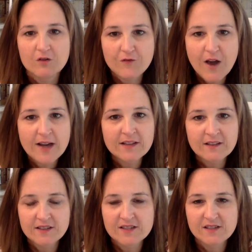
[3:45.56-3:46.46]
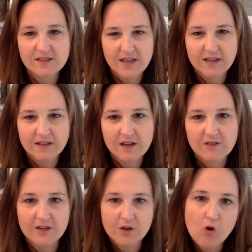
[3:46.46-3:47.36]
finding the things that they
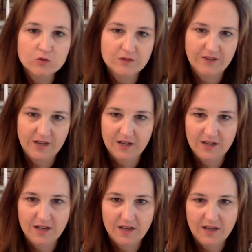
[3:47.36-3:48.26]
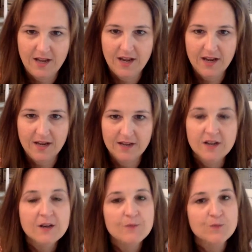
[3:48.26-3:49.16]
love and cultivating it. And
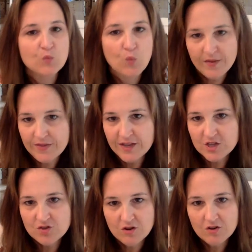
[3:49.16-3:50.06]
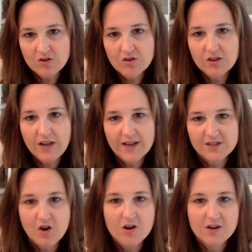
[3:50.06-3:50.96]
when they struggle, as
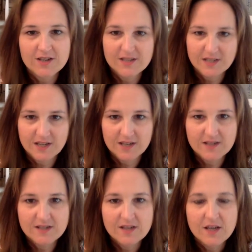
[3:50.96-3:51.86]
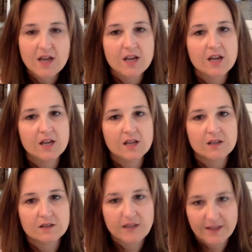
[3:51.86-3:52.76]
hard as it is,
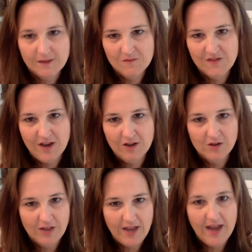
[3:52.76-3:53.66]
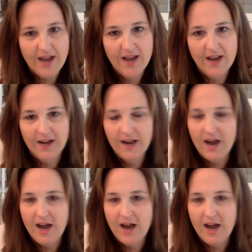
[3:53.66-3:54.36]
let them fail. And